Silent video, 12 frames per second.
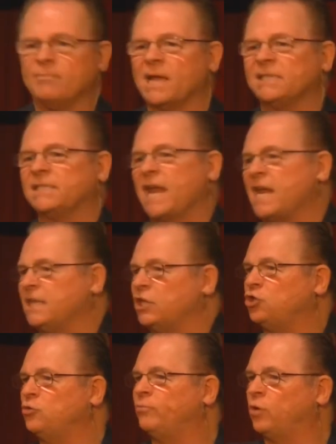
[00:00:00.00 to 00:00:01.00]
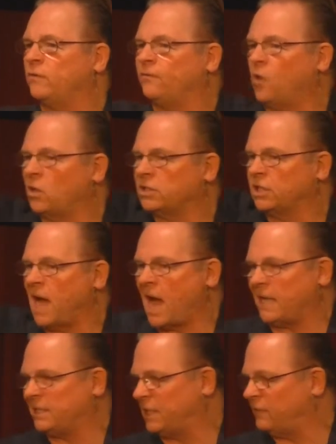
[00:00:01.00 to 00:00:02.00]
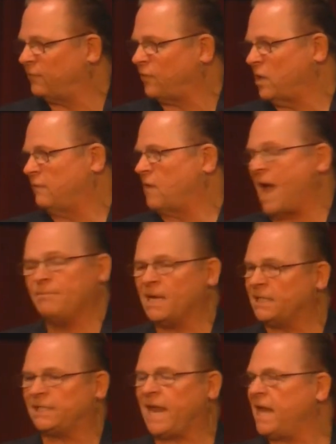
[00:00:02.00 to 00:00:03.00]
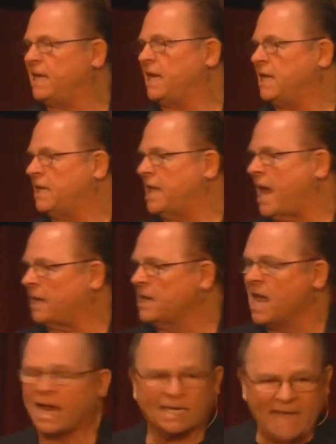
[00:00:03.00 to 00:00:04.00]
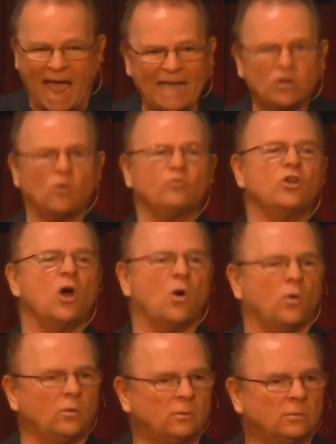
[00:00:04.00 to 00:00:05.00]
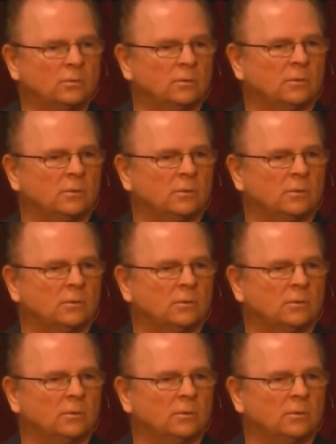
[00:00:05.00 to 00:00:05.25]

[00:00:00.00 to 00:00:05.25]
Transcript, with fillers: I'm not saying that you put false gods in front of I'm not saying any of that because I don't know.